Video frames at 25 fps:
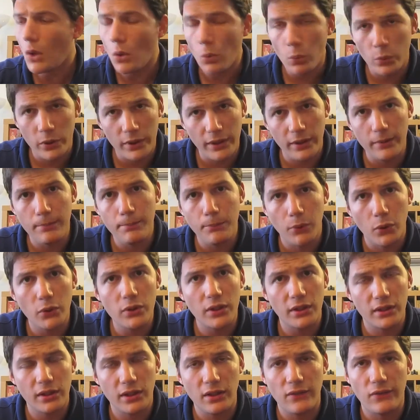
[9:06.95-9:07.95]
With the
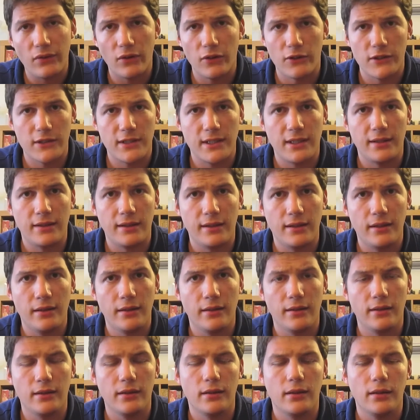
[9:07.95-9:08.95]
important difference that
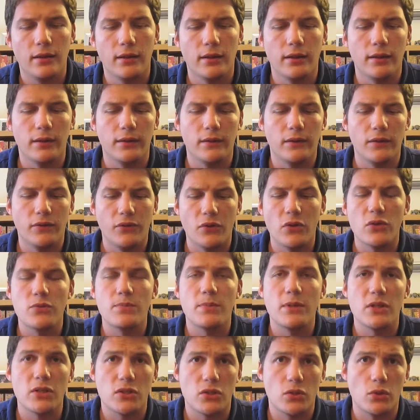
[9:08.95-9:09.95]
here, the first
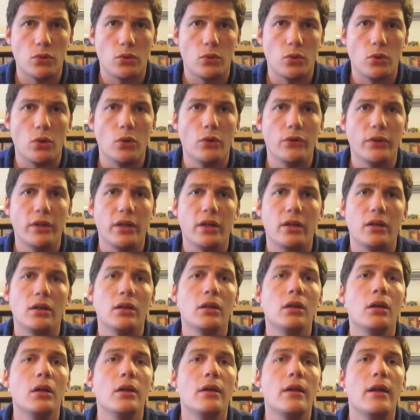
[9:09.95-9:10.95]
person to go
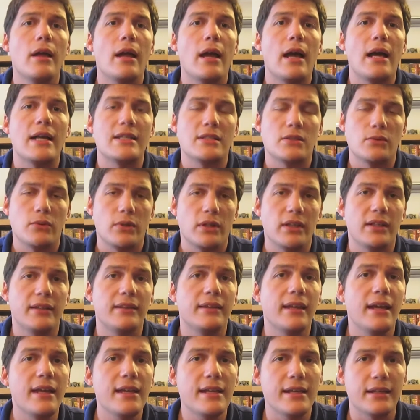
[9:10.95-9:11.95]
there has already
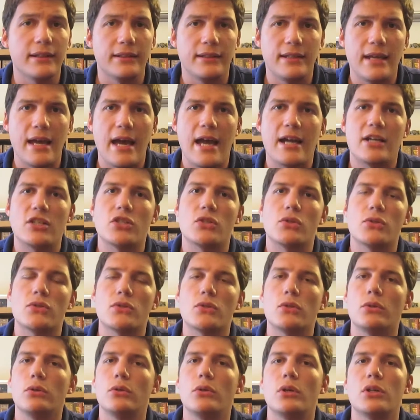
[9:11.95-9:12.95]
taken the action,
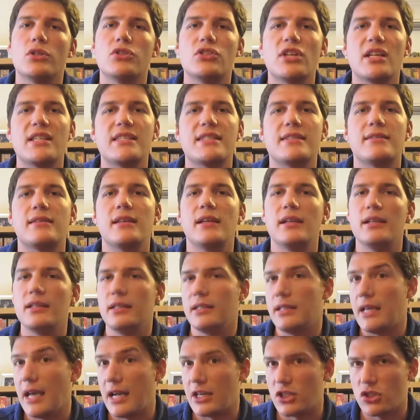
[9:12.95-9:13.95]
so you are just
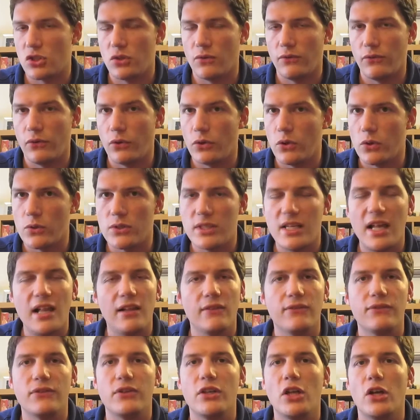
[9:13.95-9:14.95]
taking the action for
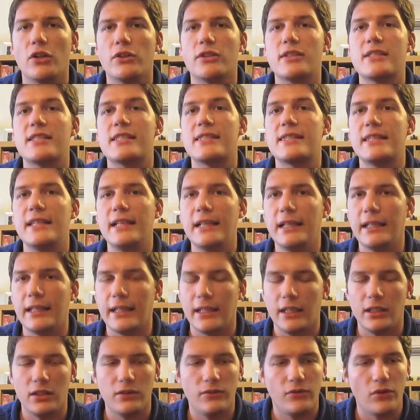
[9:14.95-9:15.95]
yourself, not
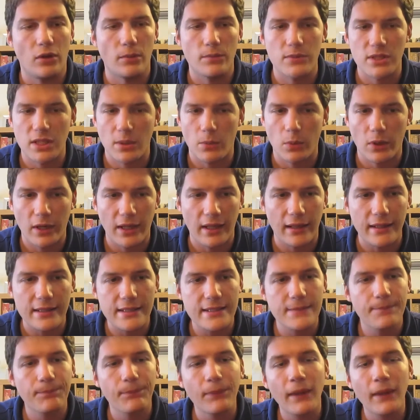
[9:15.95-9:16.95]
stealing it from someone else.